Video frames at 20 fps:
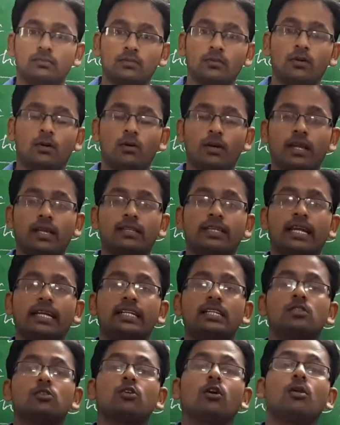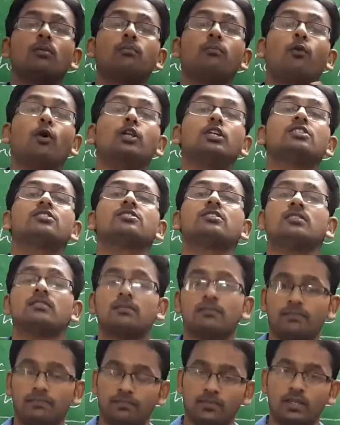That is called
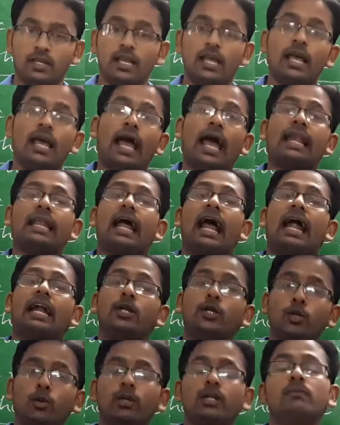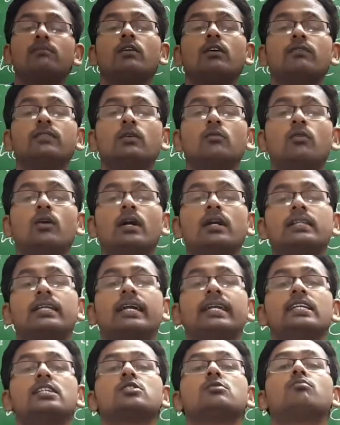polytheism. An antonym of the word,
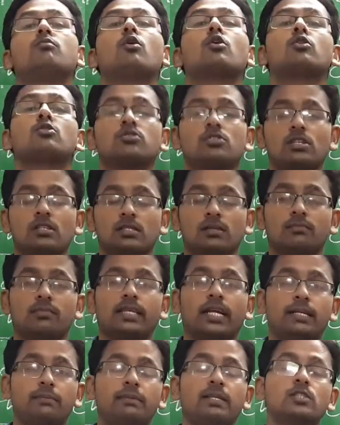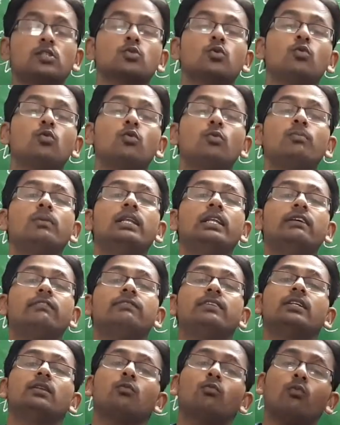that is monotheism, that means who
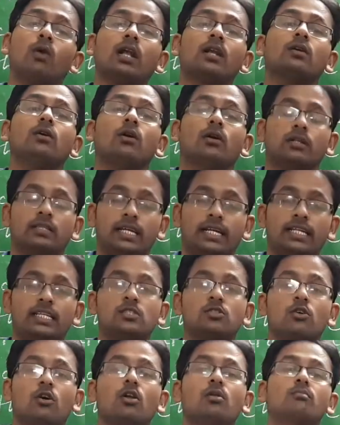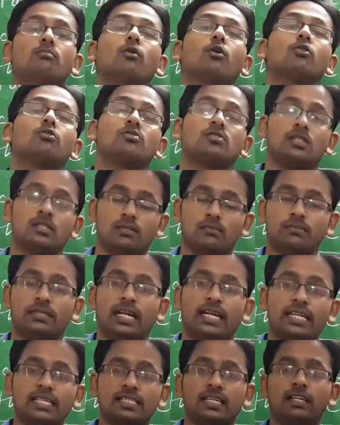believed in one god, that is called monotheism.
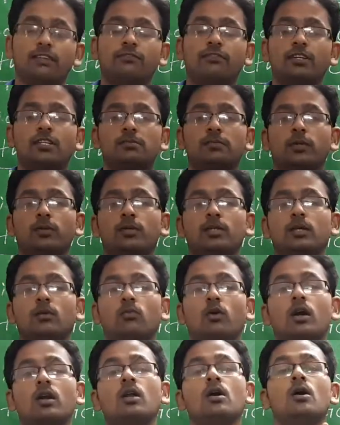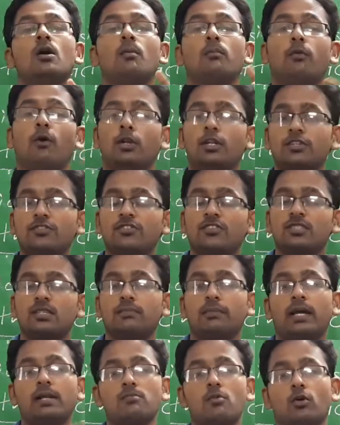That is the difference between the word
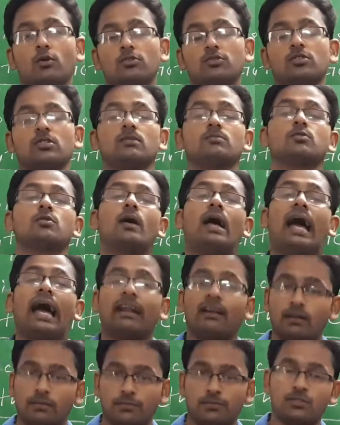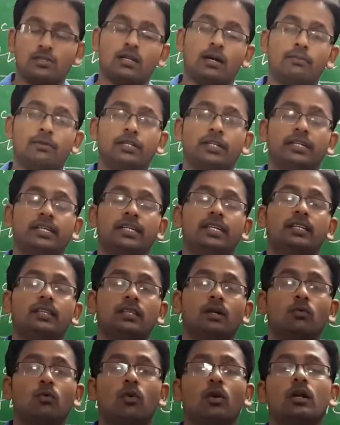polytheism and monotheism. So Arabs community in
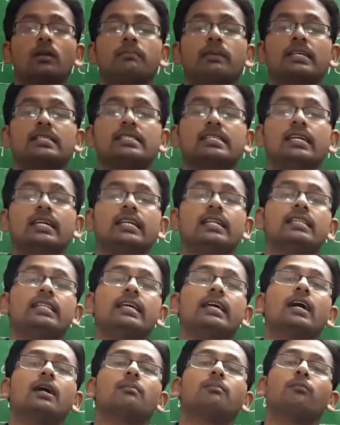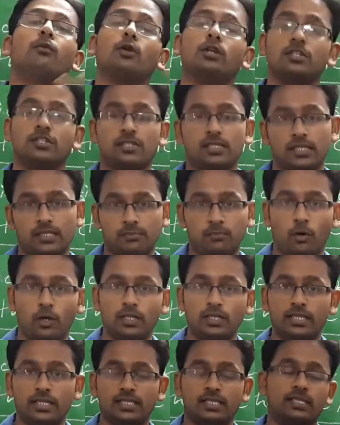the world, basically they are
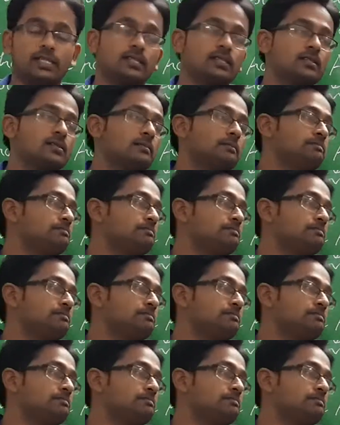polytheistics.